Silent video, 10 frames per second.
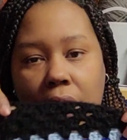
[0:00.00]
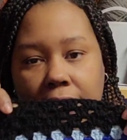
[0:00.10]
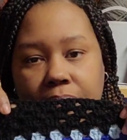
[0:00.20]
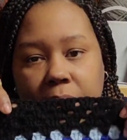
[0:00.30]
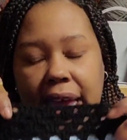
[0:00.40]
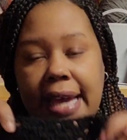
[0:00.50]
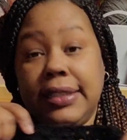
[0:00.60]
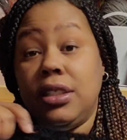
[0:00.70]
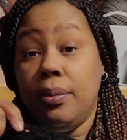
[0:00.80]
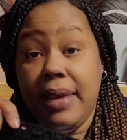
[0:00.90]
of
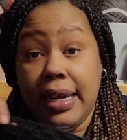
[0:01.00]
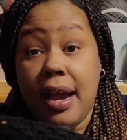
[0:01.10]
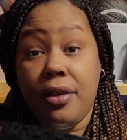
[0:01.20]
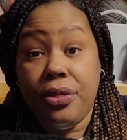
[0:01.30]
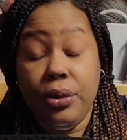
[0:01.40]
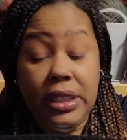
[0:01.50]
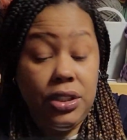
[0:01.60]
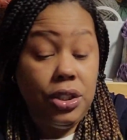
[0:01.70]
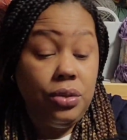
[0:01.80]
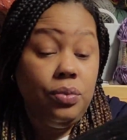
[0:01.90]
black to make our
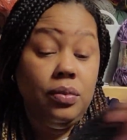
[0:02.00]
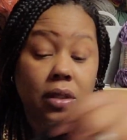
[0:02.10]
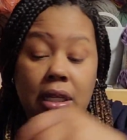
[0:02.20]
32.